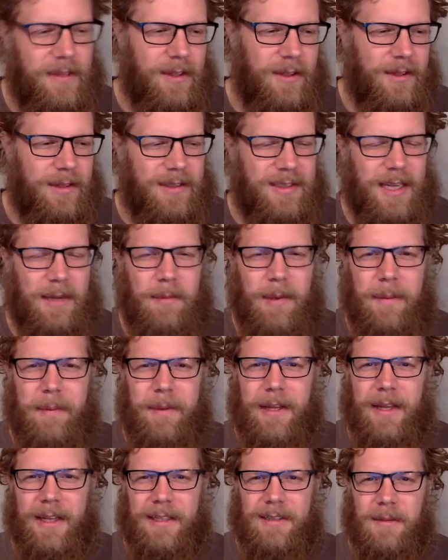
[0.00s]
you could say
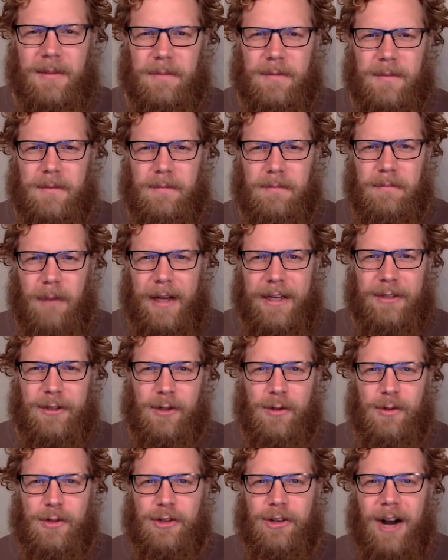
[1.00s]
maybe like some
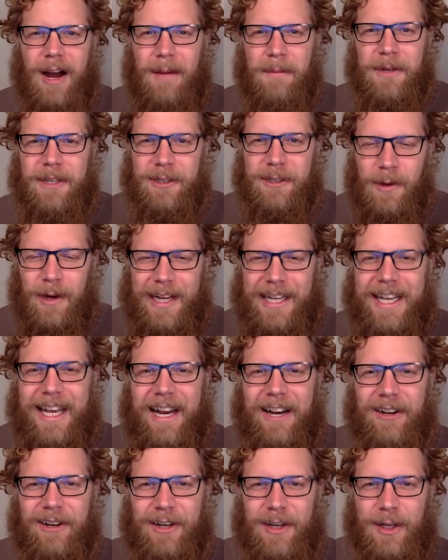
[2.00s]
micro trauma, do I
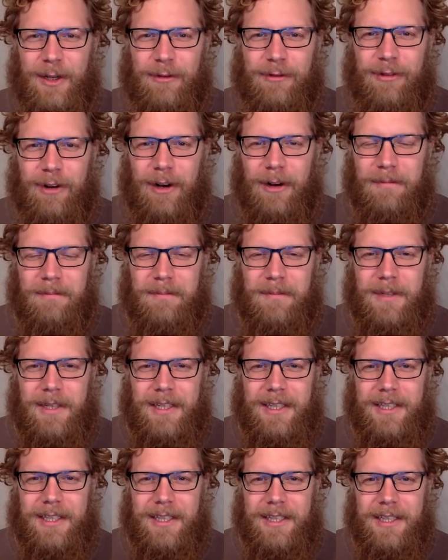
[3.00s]
carry from
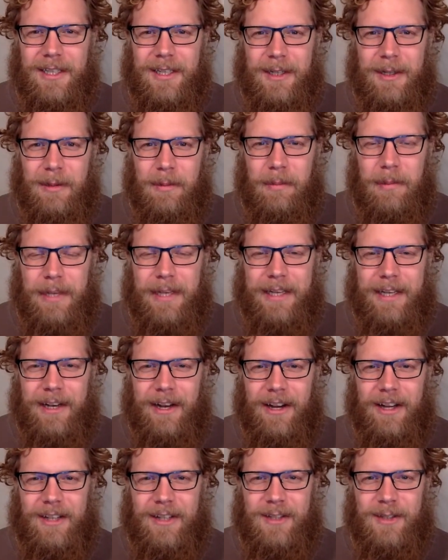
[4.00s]
being
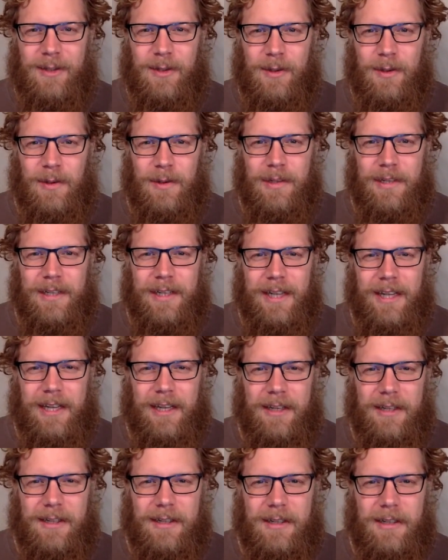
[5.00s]
in high school
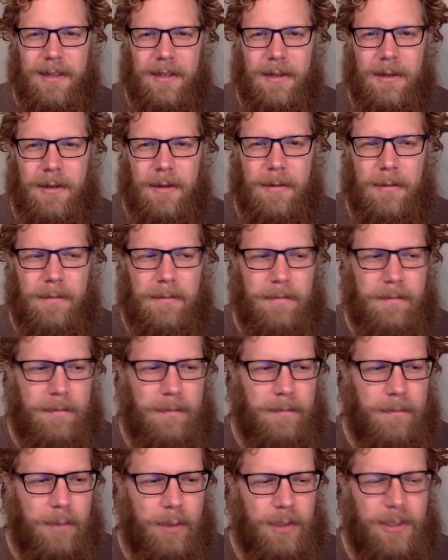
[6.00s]
and
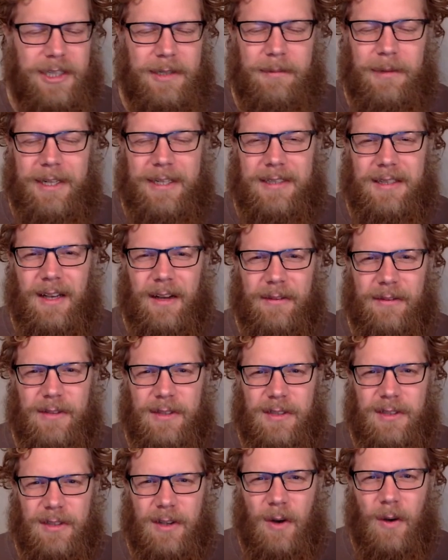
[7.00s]
pushing myself
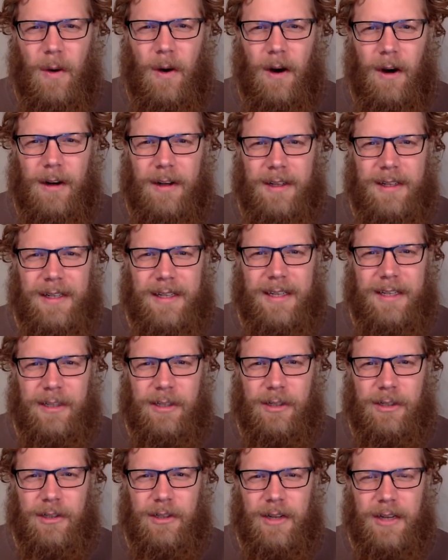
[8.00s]
so hard to get
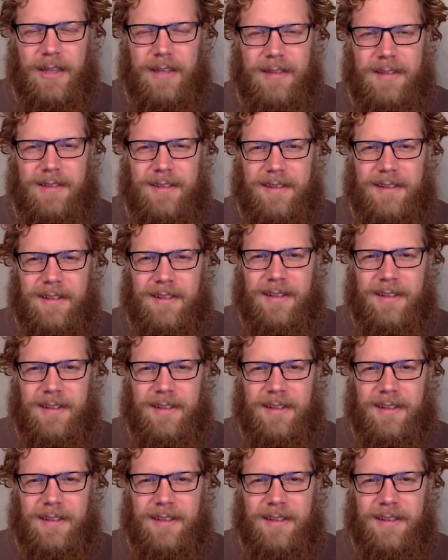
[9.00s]
good grades?